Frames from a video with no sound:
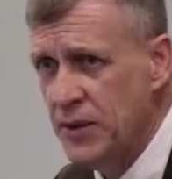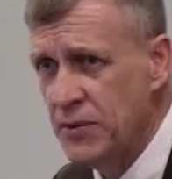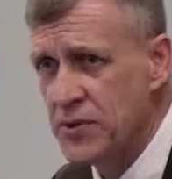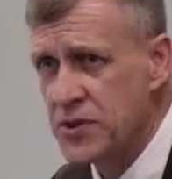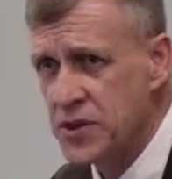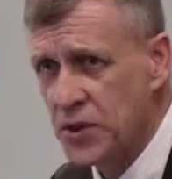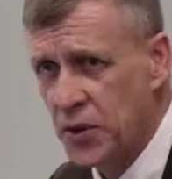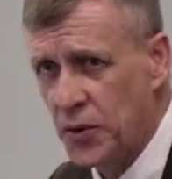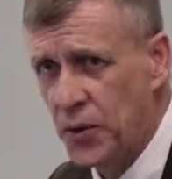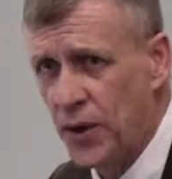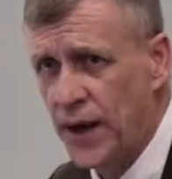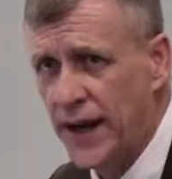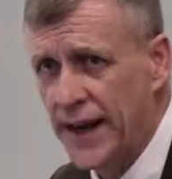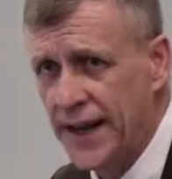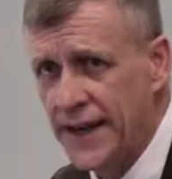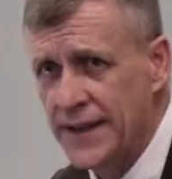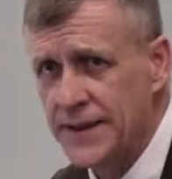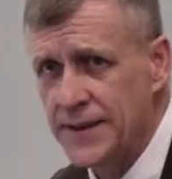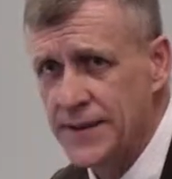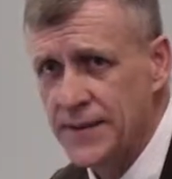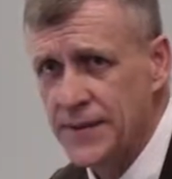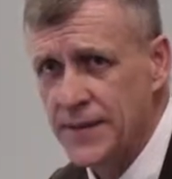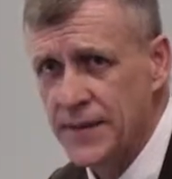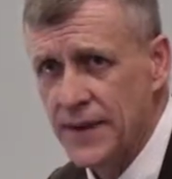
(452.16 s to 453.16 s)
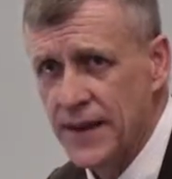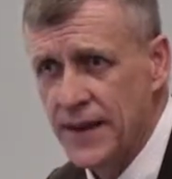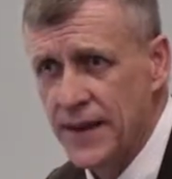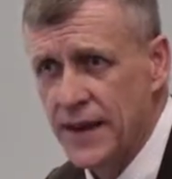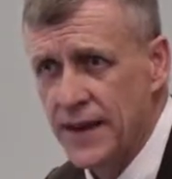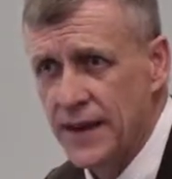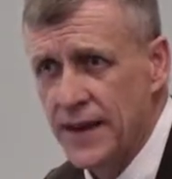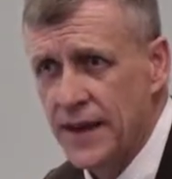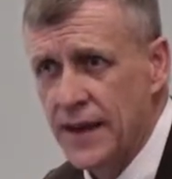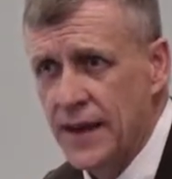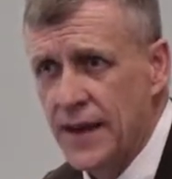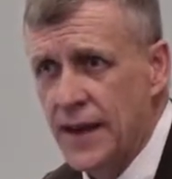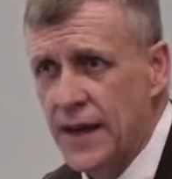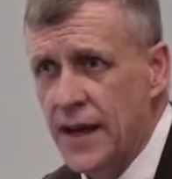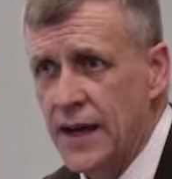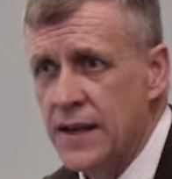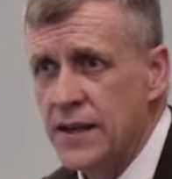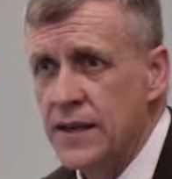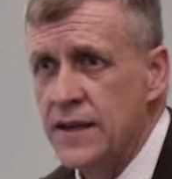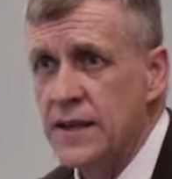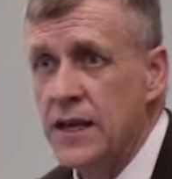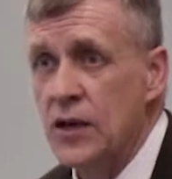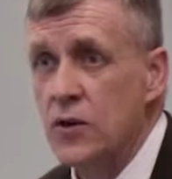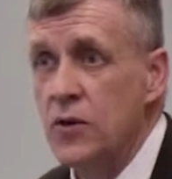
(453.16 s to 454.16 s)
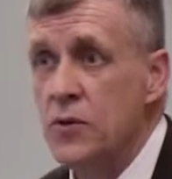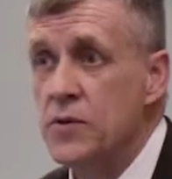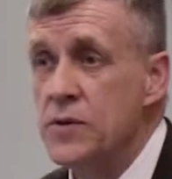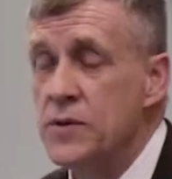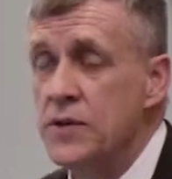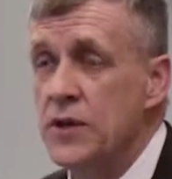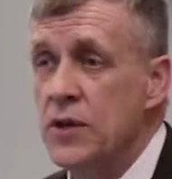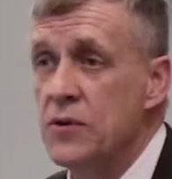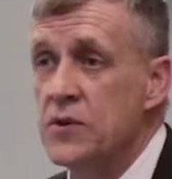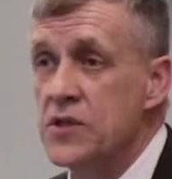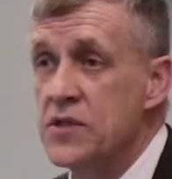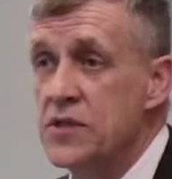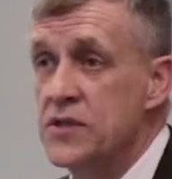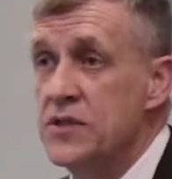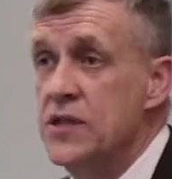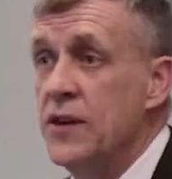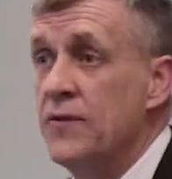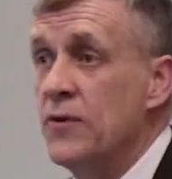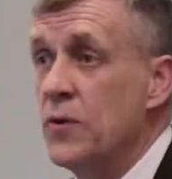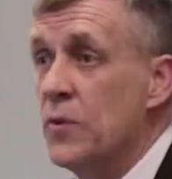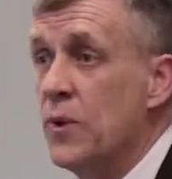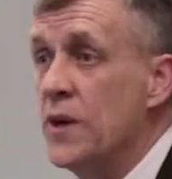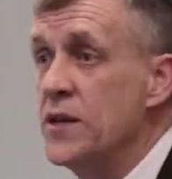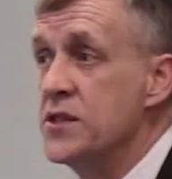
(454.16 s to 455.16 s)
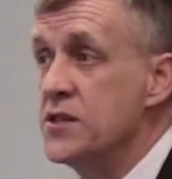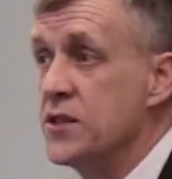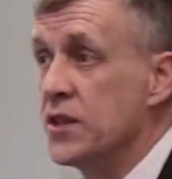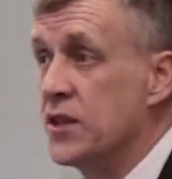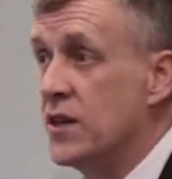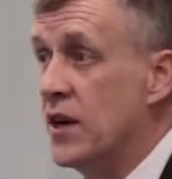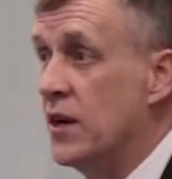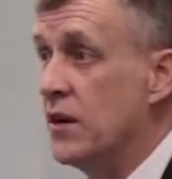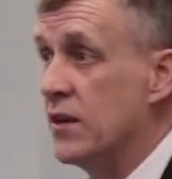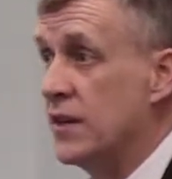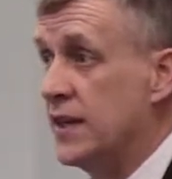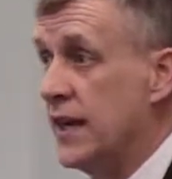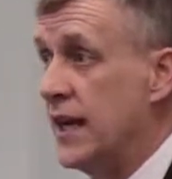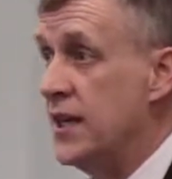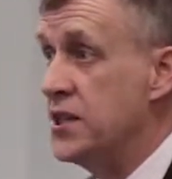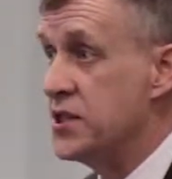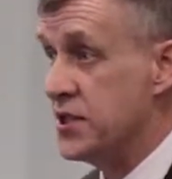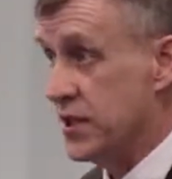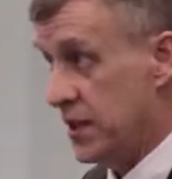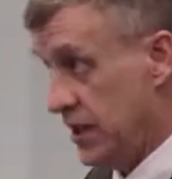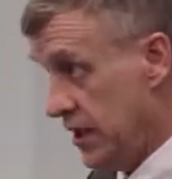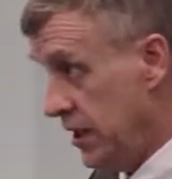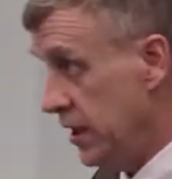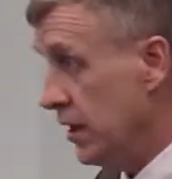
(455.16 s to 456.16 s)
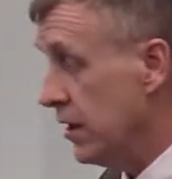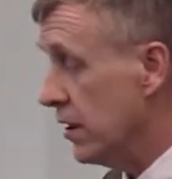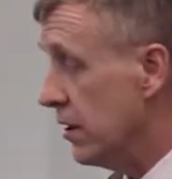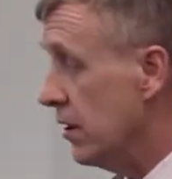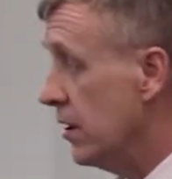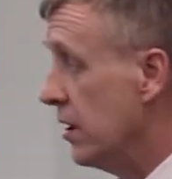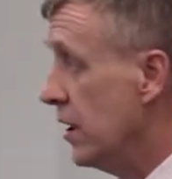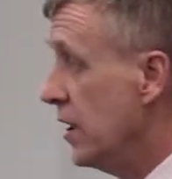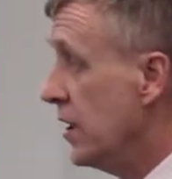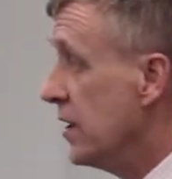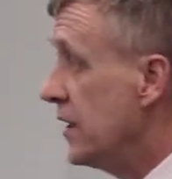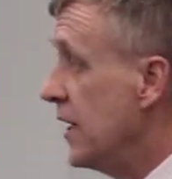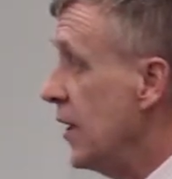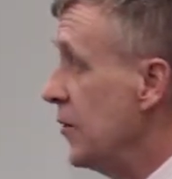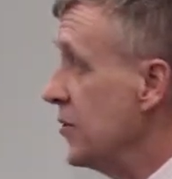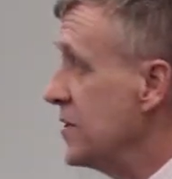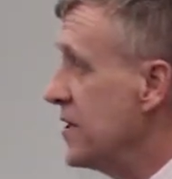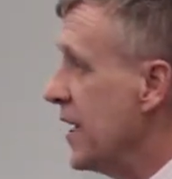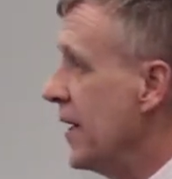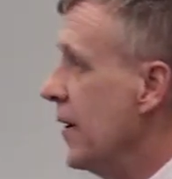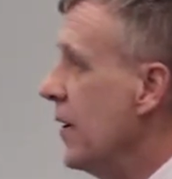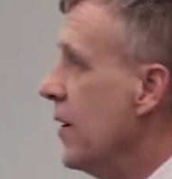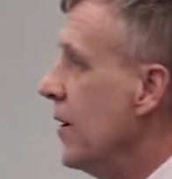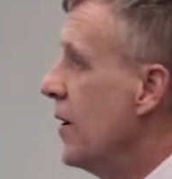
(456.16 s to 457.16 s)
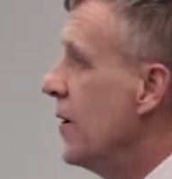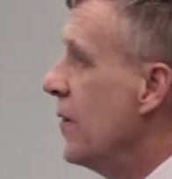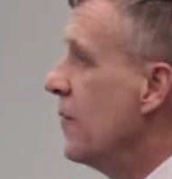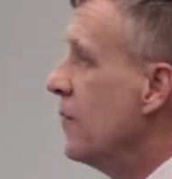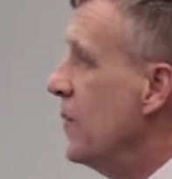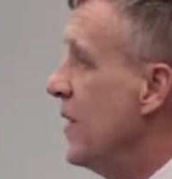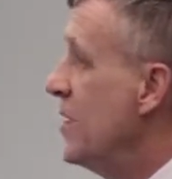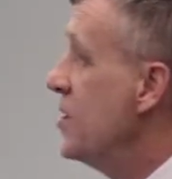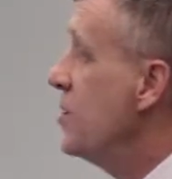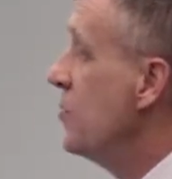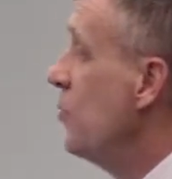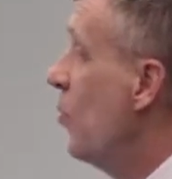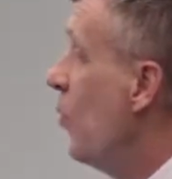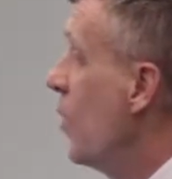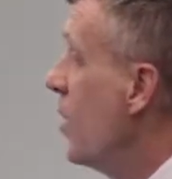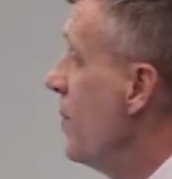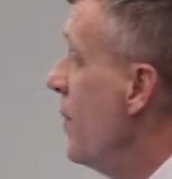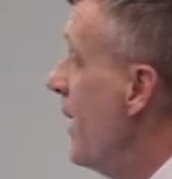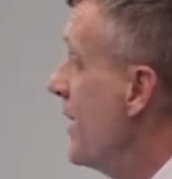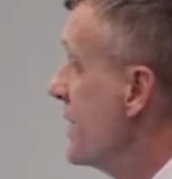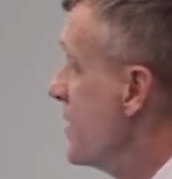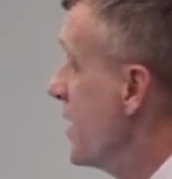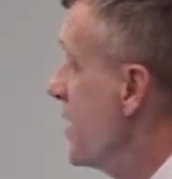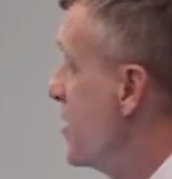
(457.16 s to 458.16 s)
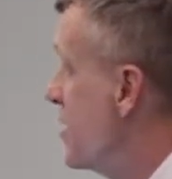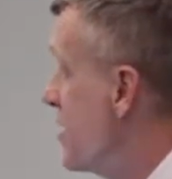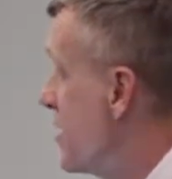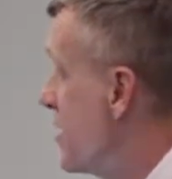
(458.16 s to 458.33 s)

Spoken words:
he was quiet. And there was different ones in the congregation here that would say, Benjamin, what about such